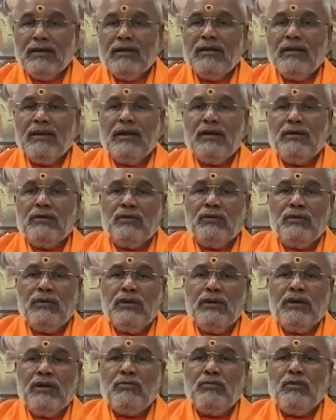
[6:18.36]
They are
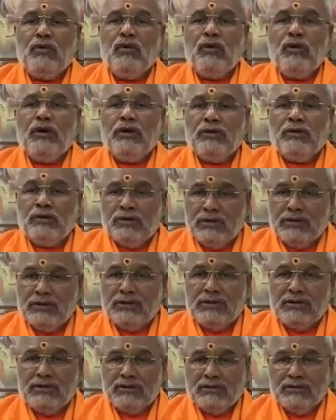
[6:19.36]
only bhoga
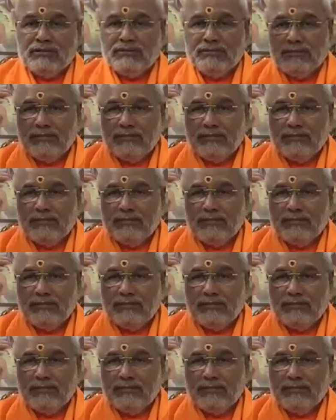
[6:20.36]
yonis,